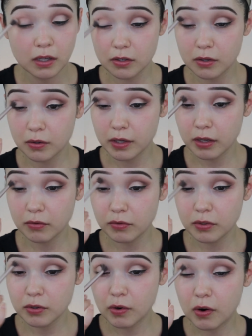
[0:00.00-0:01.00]
So if
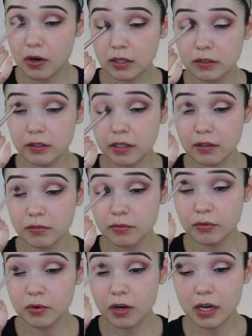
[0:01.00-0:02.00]
you are looking
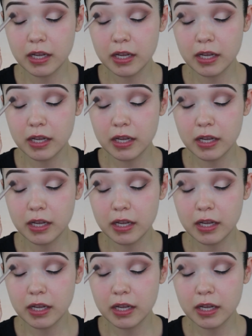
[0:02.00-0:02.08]
for